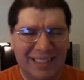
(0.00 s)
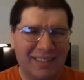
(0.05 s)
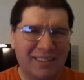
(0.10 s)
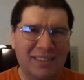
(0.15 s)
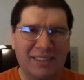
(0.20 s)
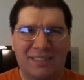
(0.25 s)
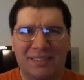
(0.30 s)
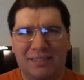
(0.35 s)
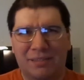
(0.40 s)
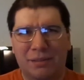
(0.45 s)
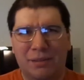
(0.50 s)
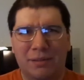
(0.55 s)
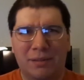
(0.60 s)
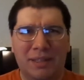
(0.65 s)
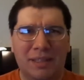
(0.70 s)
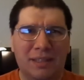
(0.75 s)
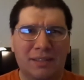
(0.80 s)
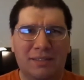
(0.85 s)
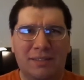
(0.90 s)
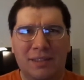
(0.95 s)
I mean, it's sort of
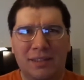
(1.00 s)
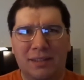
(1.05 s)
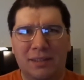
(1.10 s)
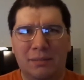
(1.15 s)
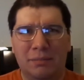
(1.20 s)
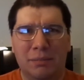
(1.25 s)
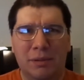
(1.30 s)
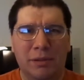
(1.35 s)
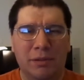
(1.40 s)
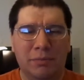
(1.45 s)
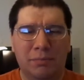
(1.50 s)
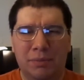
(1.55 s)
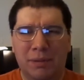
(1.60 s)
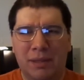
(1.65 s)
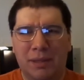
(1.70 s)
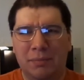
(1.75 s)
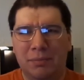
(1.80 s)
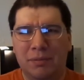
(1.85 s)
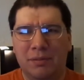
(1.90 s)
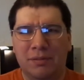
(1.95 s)
like a take on Mary
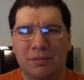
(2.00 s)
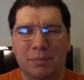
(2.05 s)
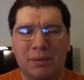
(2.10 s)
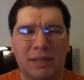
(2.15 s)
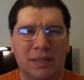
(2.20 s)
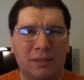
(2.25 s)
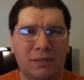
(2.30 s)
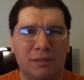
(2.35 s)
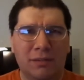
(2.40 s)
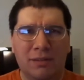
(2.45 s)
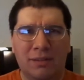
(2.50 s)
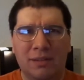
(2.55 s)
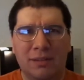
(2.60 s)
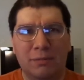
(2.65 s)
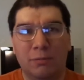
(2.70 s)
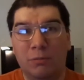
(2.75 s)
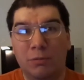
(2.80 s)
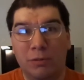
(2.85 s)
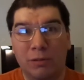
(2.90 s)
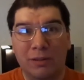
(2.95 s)
Poppins, but I knew it
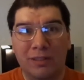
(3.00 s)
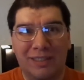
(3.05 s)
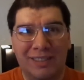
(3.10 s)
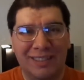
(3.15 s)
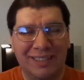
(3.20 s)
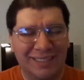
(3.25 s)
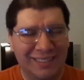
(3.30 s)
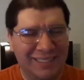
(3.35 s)
didn't work.